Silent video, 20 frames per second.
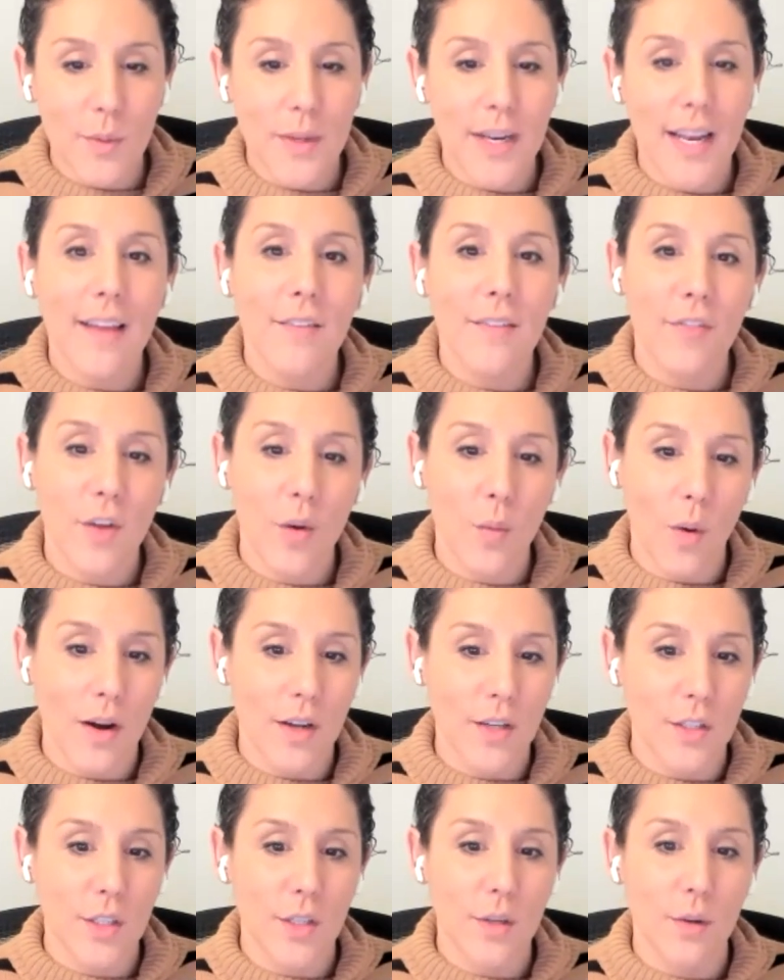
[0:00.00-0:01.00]
and if you
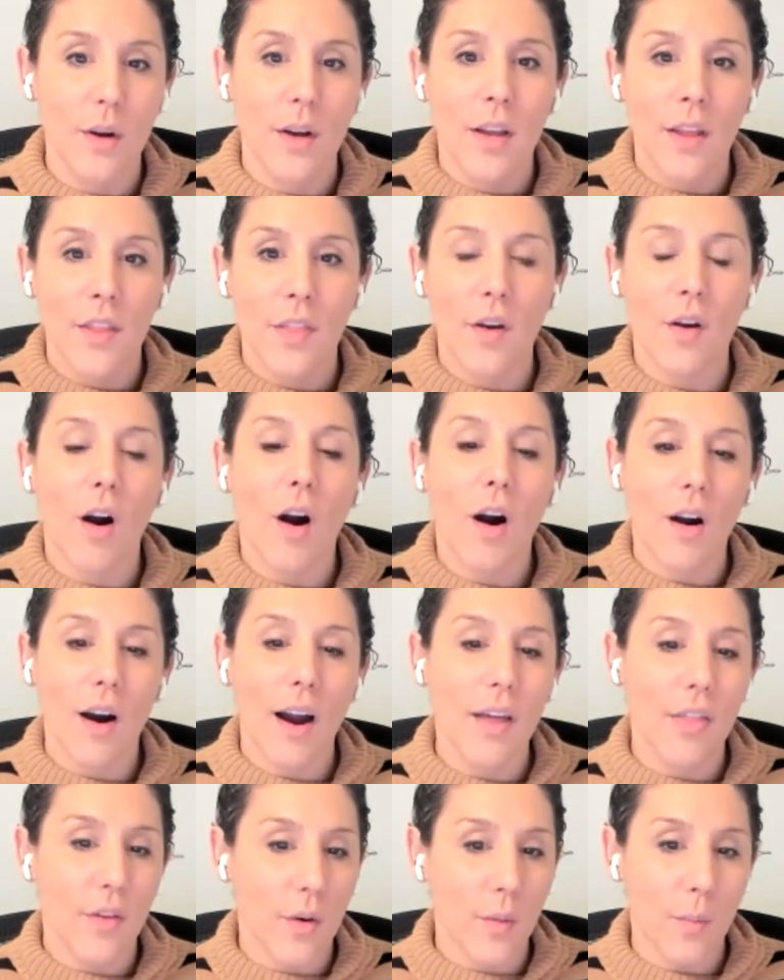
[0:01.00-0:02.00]
want to, there are
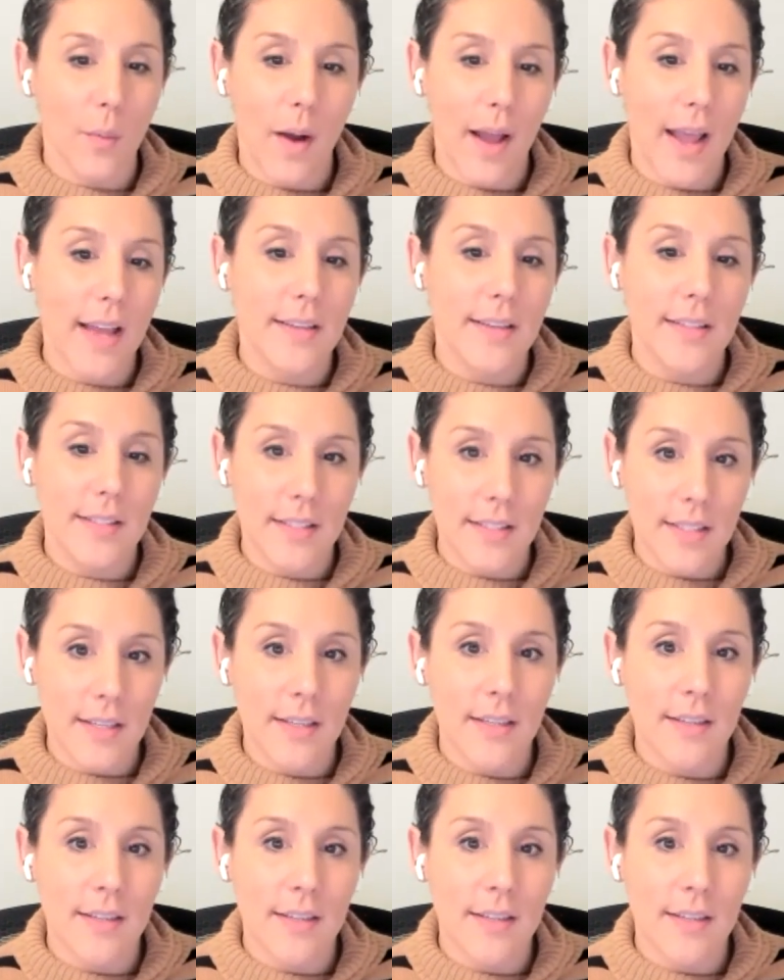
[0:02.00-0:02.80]
other ways.